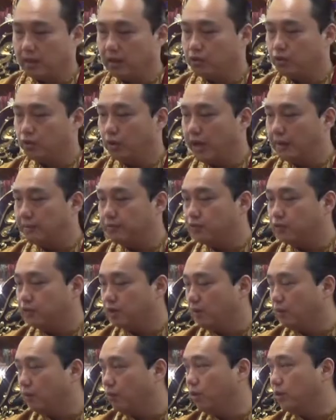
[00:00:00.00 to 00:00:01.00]
to
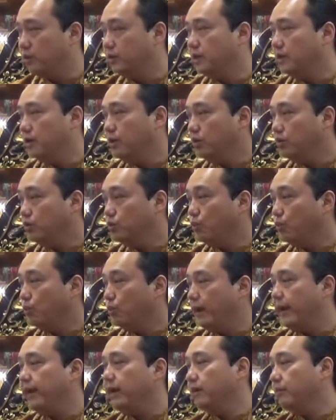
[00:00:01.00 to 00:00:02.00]
absorb water, to
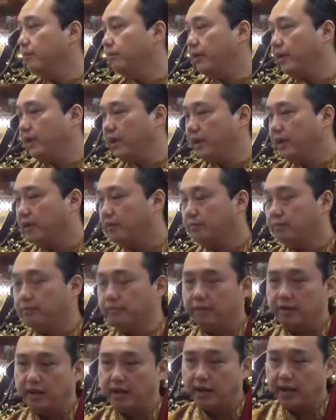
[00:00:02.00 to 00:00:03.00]
wet the brick.
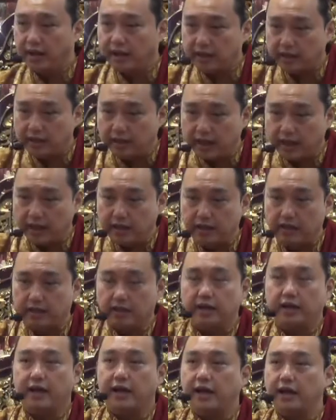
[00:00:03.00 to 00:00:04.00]
Then
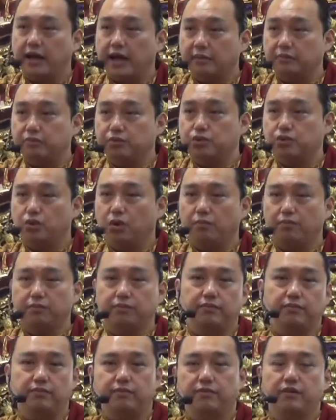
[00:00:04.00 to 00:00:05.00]
it can absorb,
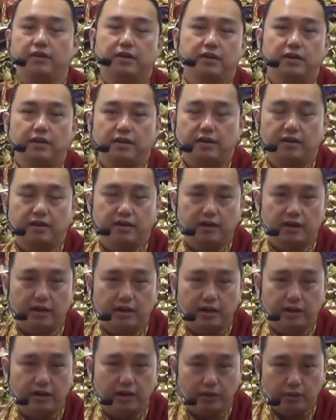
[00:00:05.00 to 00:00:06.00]
and
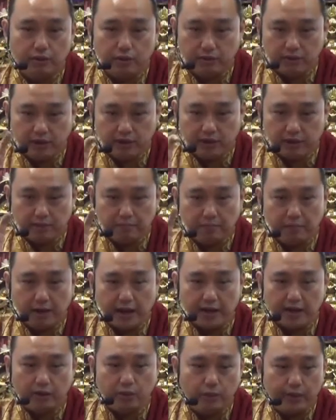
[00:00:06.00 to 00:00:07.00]
then it can
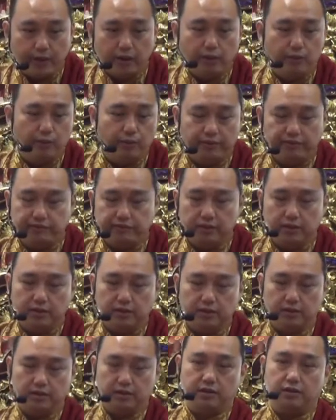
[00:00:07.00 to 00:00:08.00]
bind well with the
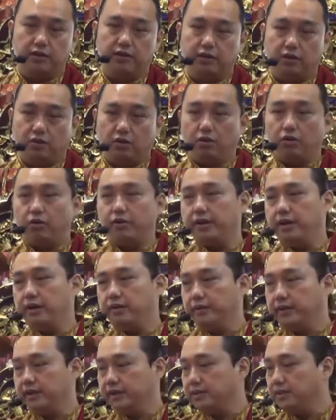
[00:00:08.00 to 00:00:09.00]
concrete,
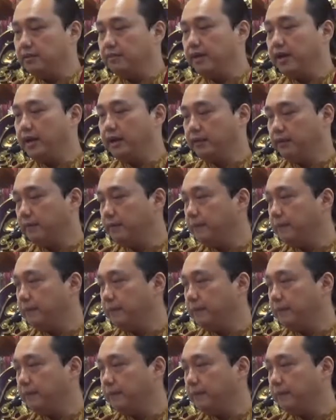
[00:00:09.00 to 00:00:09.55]
with the cement.